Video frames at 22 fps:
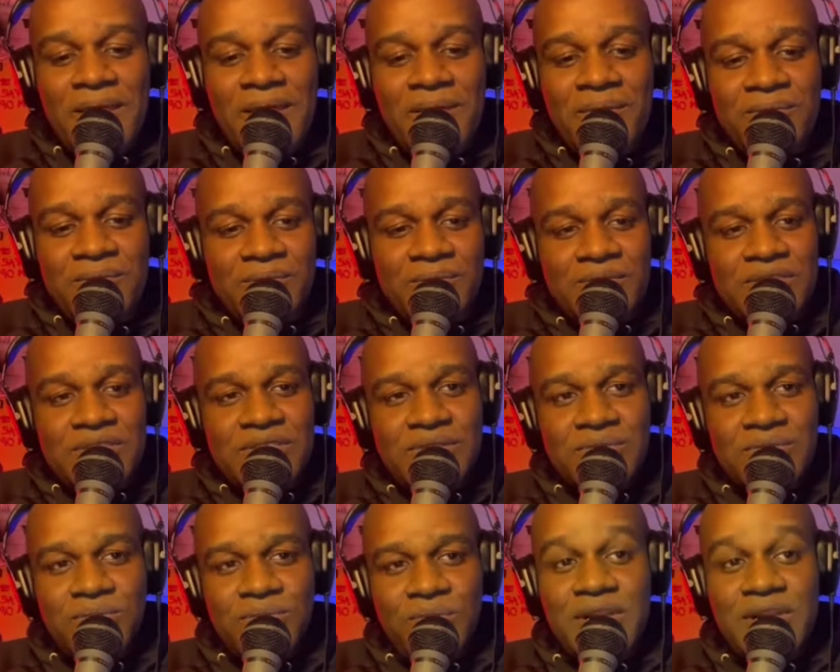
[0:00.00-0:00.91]

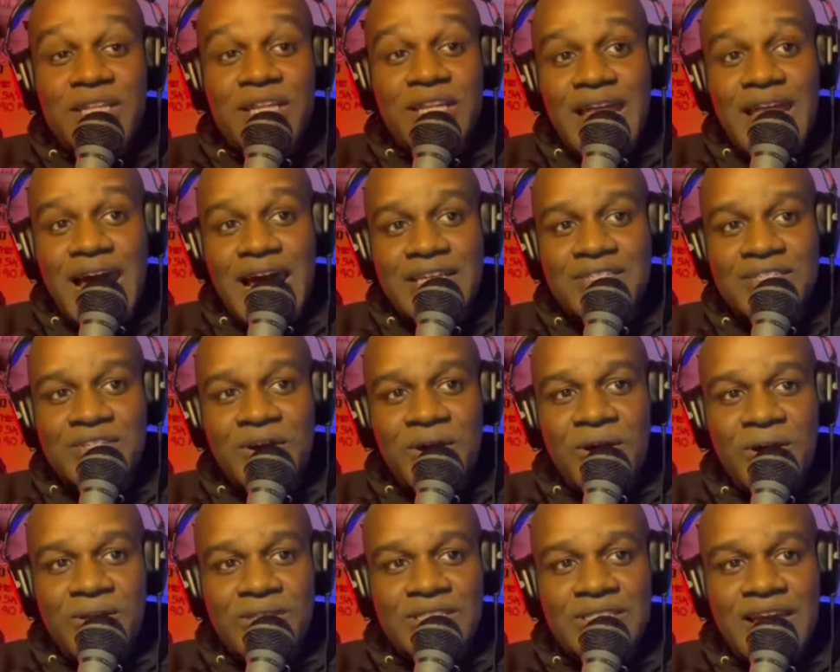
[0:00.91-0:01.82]
was one of the last
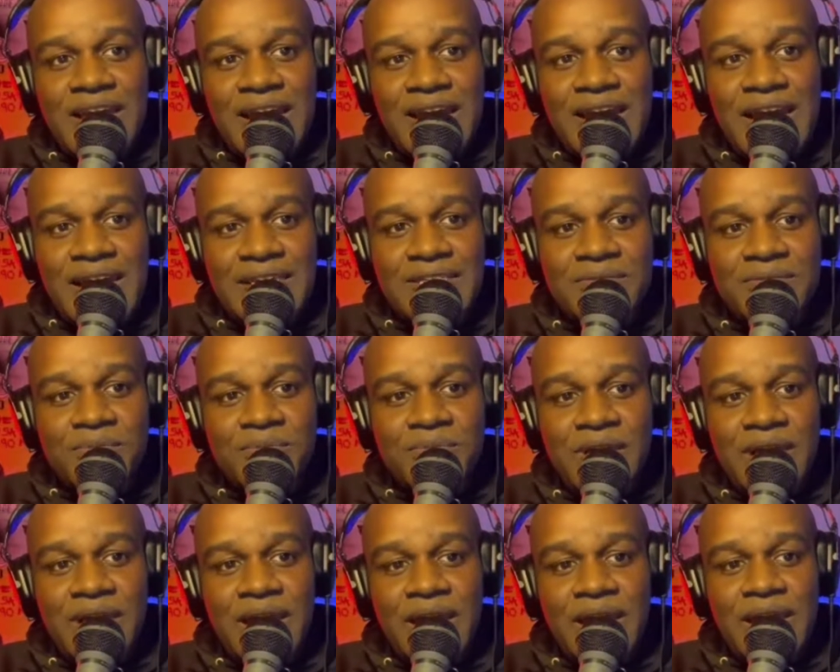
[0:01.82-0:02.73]
songs that I got to
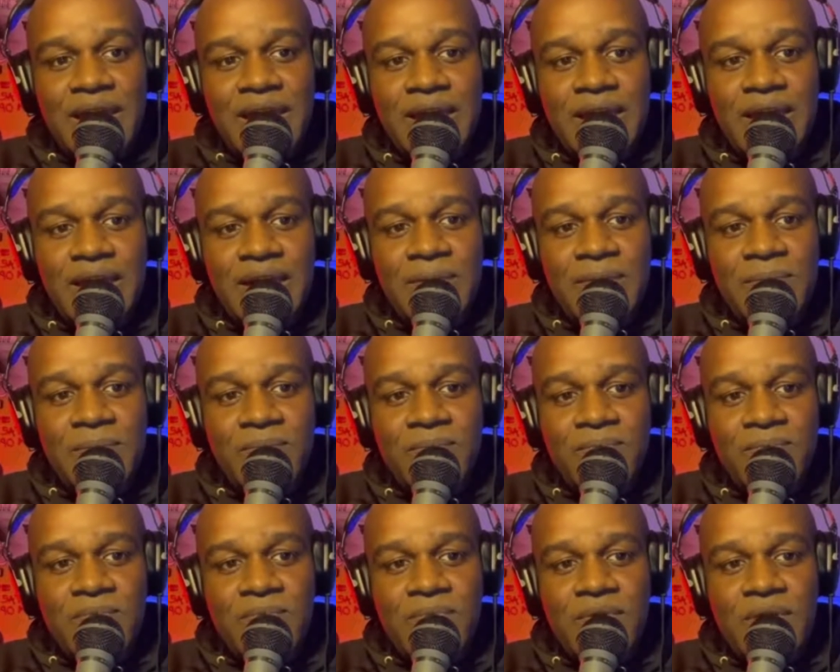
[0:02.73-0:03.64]
play.
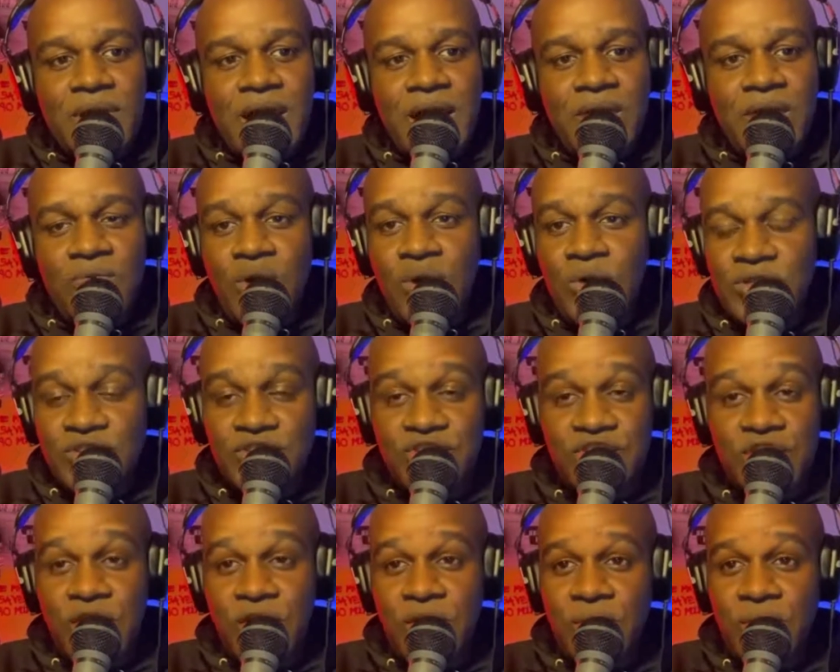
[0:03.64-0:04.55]
I wrote a
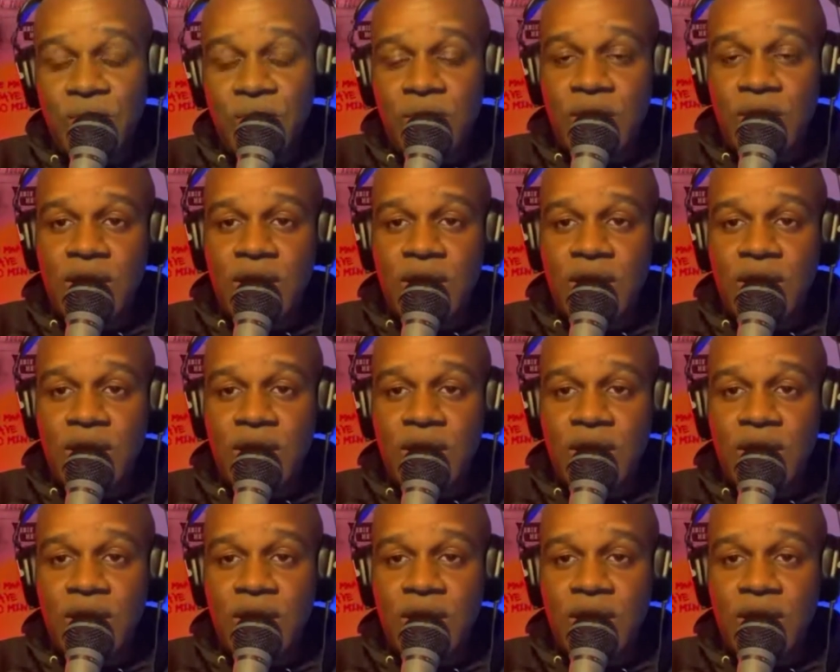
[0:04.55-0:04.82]
show